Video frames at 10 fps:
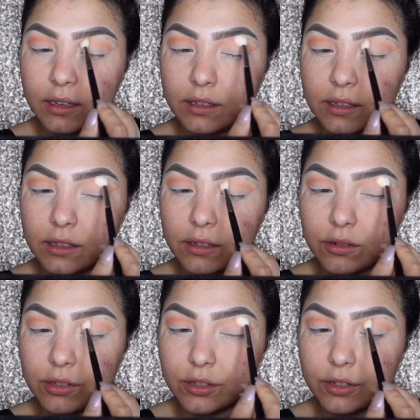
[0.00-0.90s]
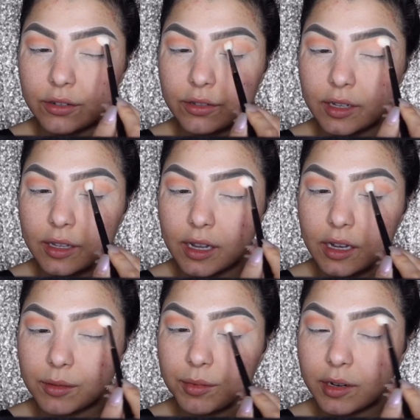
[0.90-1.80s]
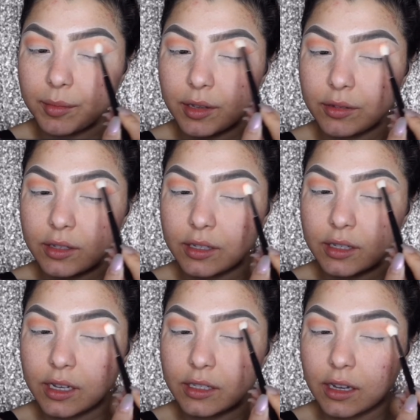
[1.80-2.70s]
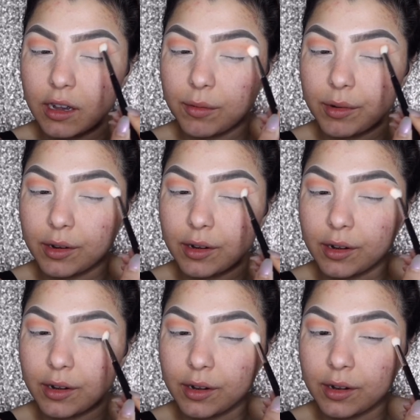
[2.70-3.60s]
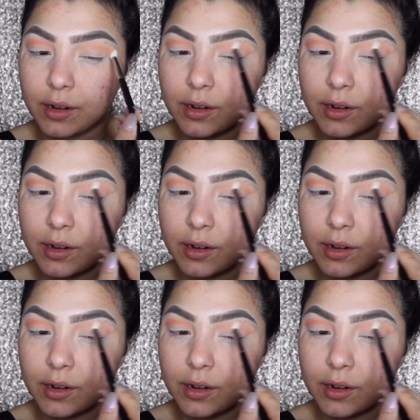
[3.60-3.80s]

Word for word: just little circles like that because we're going to be using this as our